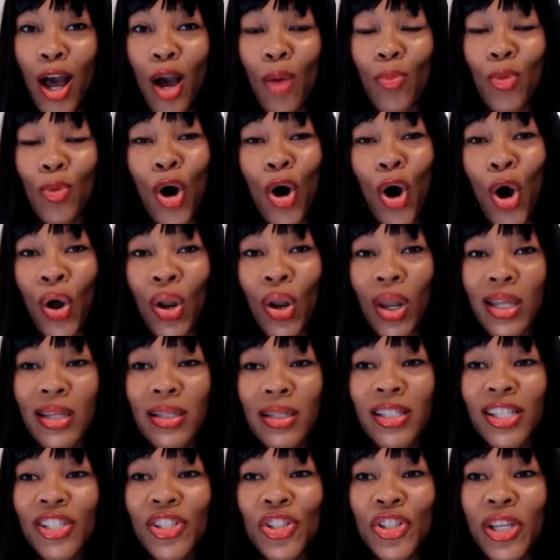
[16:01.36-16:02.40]
I'm calling
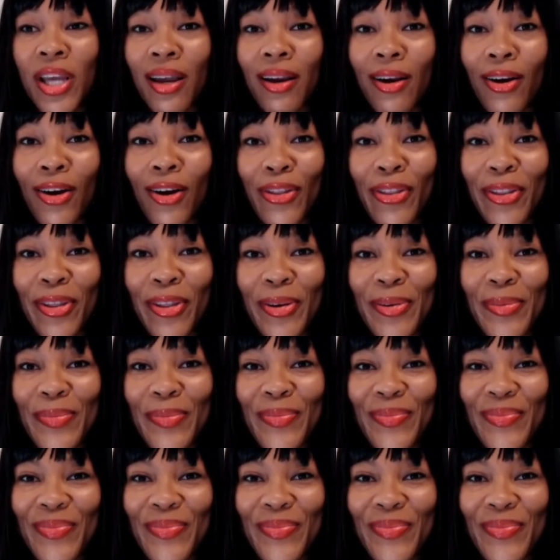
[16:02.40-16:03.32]
to check on them.